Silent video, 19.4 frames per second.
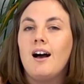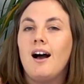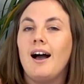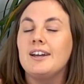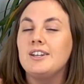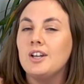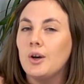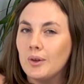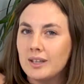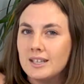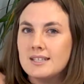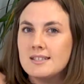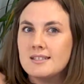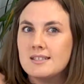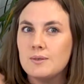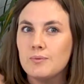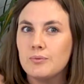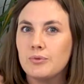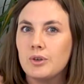I know it can
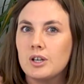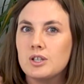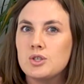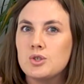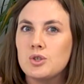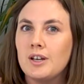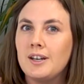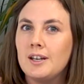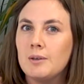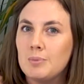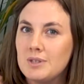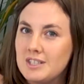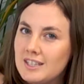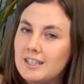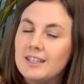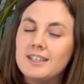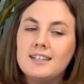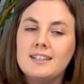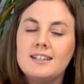seem frustrating,
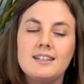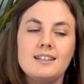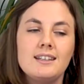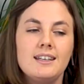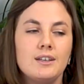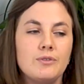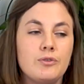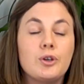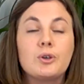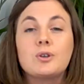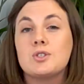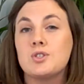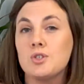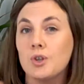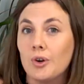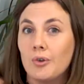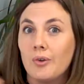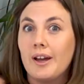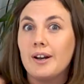particularly if you're a
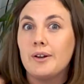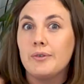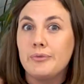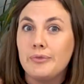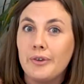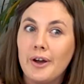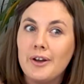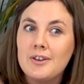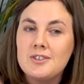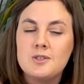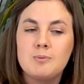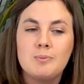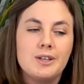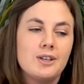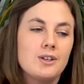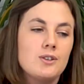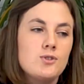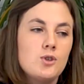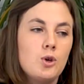songwriter first,
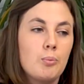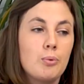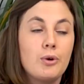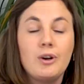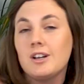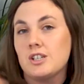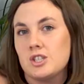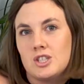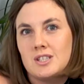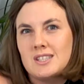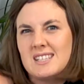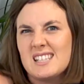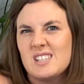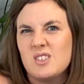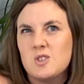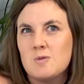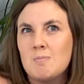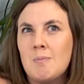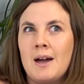because your production
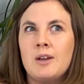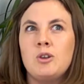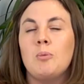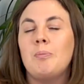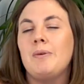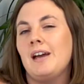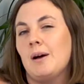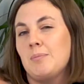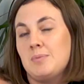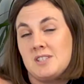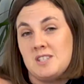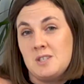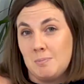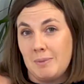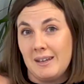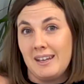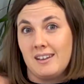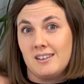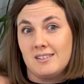skills might not be up to
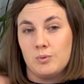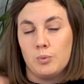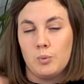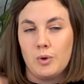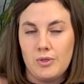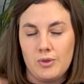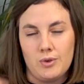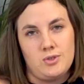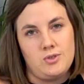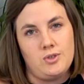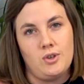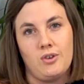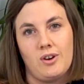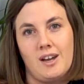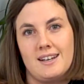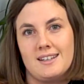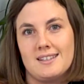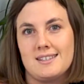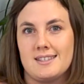speed with your
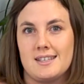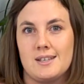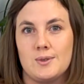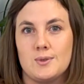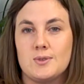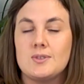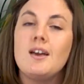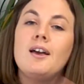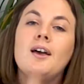songwriting skills.